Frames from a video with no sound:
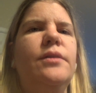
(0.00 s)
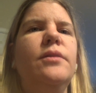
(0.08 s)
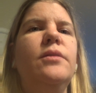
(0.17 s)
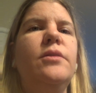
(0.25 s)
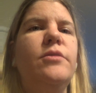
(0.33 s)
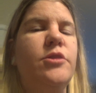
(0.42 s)

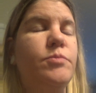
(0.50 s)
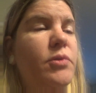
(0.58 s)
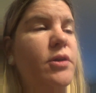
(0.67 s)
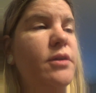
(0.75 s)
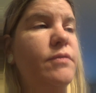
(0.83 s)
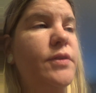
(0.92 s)
Lewis
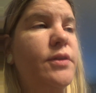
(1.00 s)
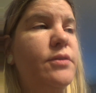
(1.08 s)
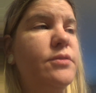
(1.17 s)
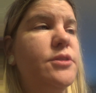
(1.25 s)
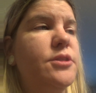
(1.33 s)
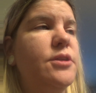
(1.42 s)

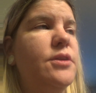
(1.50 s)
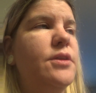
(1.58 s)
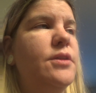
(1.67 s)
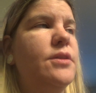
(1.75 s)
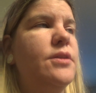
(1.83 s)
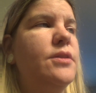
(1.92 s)
Barnevelt,
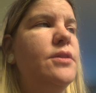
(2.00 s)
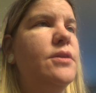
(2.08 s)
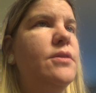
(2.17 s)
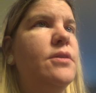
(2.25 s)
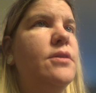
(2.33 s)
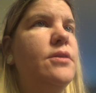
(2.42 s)

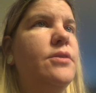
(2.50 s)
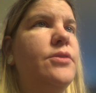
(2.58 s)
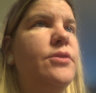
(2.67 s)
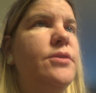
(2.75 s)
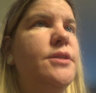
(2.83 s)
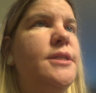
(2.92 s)
there are
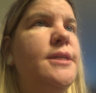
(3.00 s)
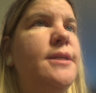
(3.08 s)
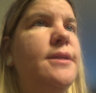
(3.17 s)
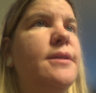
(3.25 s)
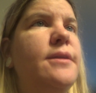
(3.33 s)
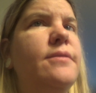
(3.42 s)

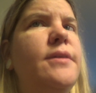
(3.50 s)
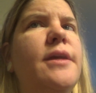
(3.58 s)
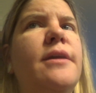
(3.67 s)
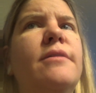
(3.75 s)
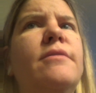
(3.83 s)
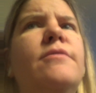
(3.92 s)
13. I only
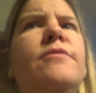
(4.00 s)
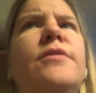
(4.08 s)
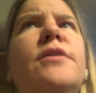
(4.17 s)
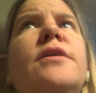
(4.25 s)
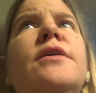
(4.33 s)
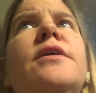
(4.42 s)
have,
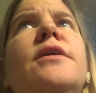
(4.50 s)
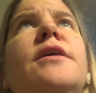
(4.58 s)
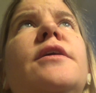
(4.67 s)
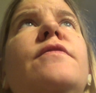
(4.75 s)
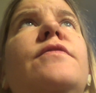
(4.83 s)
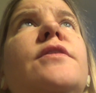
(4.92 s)

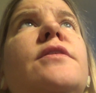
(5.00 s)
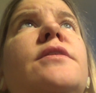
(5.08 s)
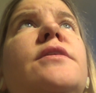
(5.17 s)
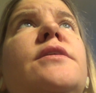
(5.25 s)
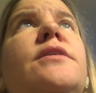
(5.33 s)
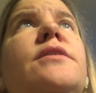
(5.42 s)
I've
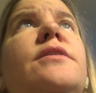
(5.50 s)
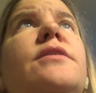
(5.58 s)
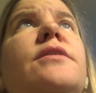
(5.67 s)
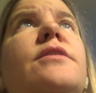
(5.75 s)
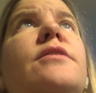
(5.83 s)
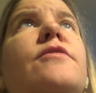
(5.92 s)

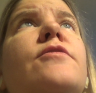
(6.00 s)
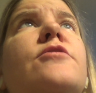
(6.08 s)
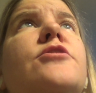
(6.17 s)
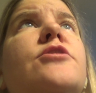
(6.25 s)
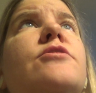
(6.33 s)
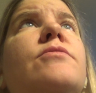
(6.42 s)
done the
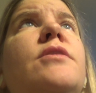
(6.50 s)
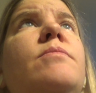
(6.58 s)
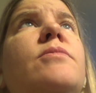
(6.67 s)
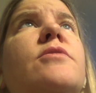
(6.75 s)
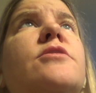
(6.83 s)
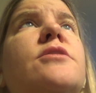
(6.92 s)
first three
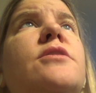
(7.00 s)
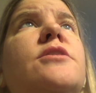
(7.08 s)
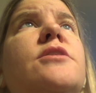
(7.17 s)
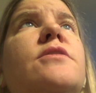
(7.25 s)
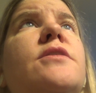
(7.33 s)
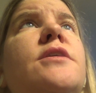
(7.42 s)
books of the
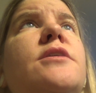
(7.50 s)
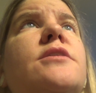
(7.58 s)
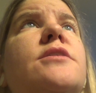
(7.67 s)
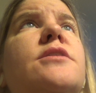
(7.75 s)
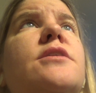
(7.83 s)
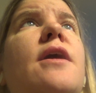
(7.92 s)

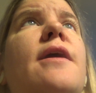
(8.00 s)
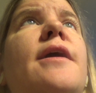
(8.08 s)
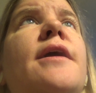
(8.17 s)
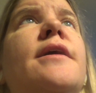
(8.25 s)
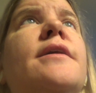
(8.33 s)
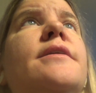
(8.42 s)
series,
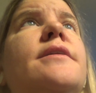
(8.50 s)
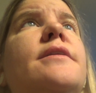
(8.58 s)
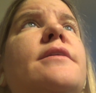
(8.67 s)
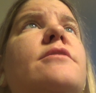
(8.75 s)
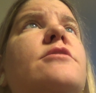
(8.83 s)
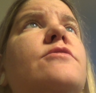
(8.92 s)
and
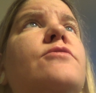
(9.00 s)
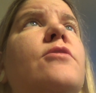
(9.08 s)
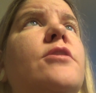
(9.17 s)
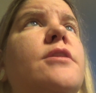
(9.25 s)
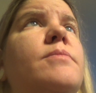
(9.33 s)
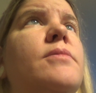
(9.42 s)
there's a
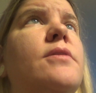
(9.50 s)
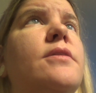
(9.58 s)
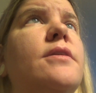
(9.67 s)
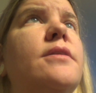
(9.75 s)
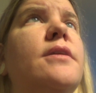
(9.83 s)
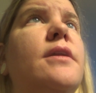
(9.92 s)
fourth
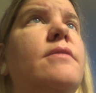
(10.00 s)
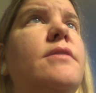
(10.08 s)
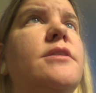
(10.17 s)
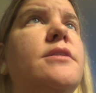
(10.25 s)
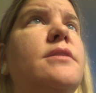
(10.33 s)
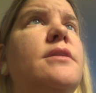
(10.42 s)
book that I
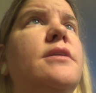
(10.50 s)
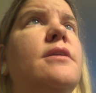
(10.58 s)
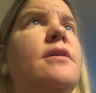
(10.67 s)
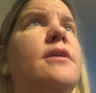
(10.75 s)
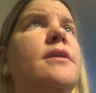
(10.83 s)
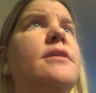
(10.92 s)
recently
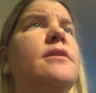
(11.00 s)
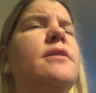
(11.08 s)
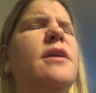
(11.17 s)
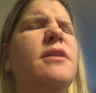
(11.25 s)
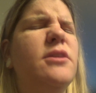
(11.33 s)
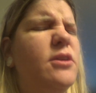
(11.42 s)
got. The,
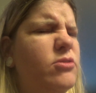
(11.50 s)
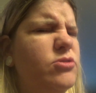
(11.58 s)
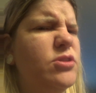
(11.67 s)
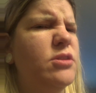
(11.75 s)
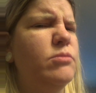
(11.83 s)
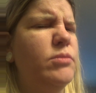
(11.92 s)
the
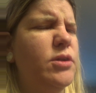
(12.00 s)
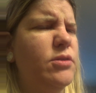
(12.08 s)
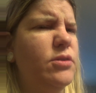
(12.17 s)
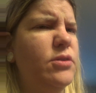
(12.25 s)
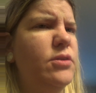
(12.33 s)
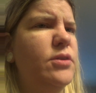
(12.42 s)
Ghost in the
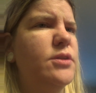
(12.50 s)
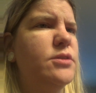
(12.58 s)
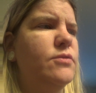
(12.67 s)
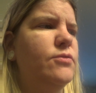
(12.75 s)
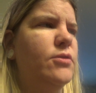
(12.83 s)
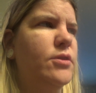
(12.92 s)
Mirror is
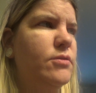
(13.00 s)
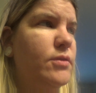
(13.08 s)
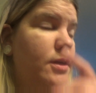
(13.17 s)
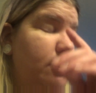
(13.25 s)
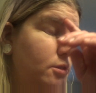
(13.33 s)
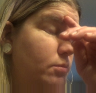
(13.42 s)
the fourth
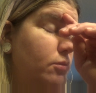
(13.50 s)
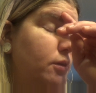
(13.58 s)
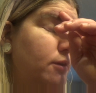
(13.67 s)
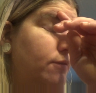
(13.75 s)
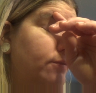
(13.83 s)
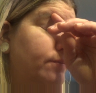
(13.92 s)
one, I do
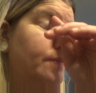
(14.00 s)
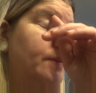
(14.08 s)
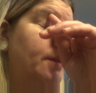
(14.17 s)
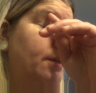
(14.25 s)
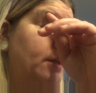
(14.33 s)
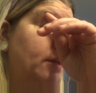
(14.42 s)
believe,
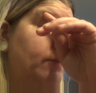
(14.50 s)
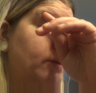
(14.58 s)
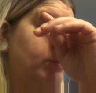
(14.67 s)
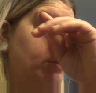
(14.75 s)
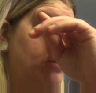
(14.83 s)
if I'm